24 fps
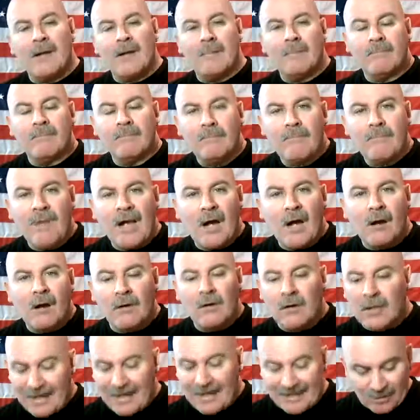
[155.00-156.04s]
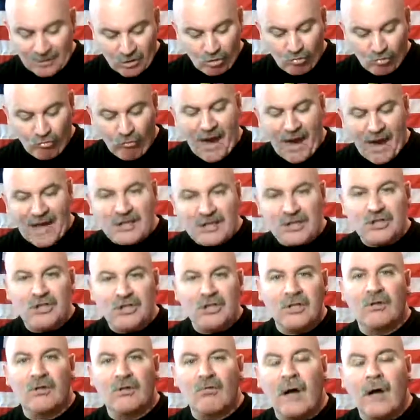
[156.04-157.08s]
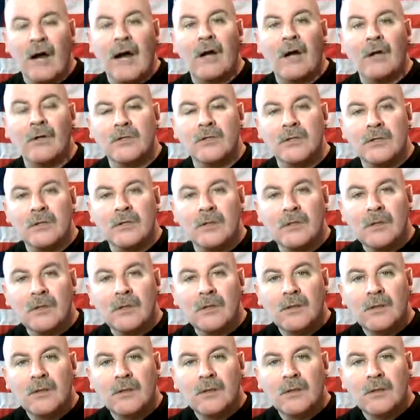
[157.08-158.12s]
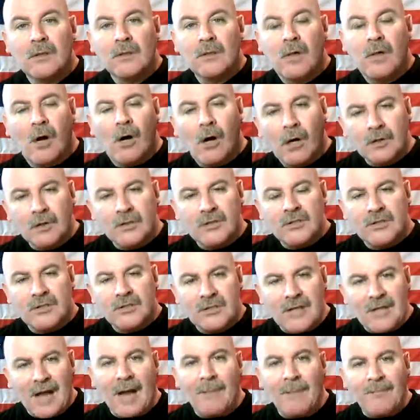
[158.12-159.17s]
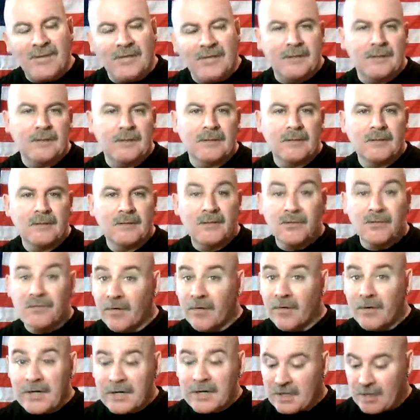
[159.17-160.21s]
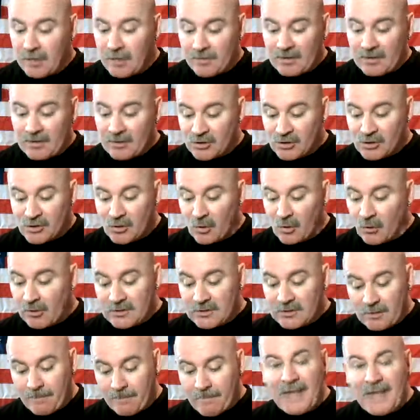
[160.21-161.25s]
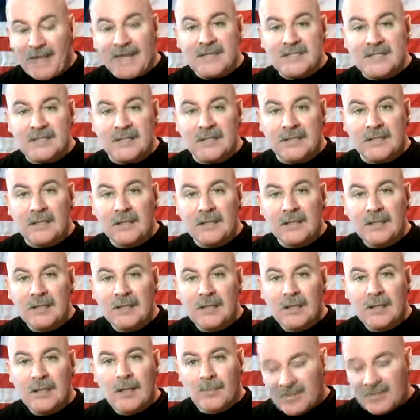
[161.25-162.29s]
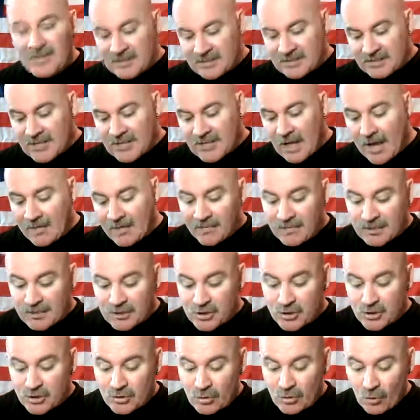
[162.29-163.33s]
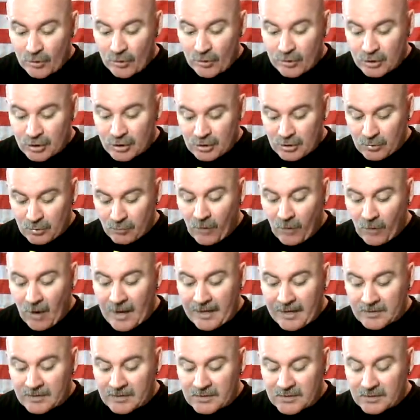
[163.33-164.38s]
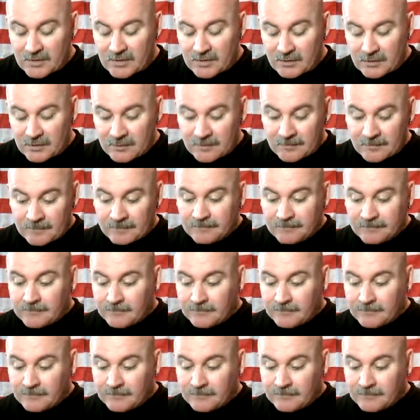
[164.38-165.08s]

bam, power lines, crashed to the ground. Heart stopping. It's freaky. I mean, the story's amazing. But inside this story, she writes,